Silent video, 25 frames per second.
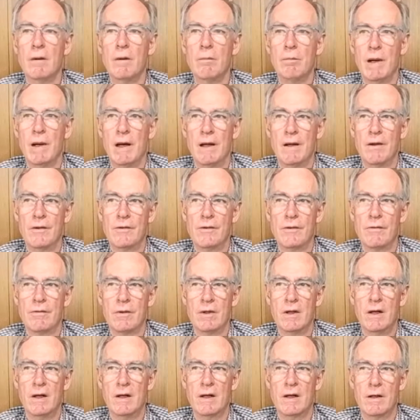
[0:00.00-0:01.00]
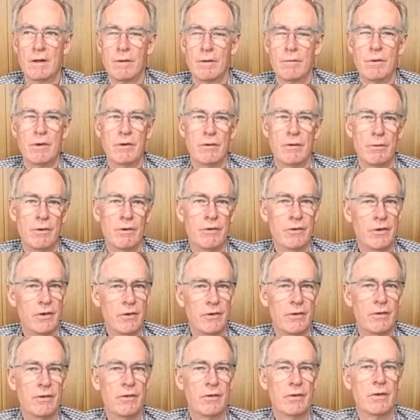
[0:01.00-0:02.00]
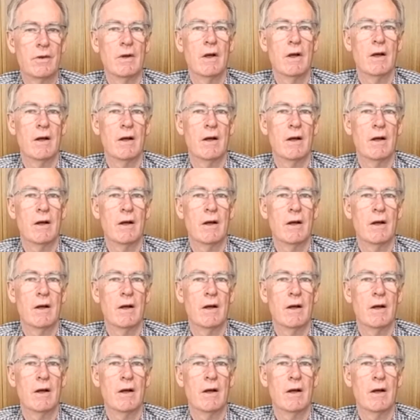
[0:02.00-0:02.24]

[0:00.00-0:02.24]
but it's a variety that resists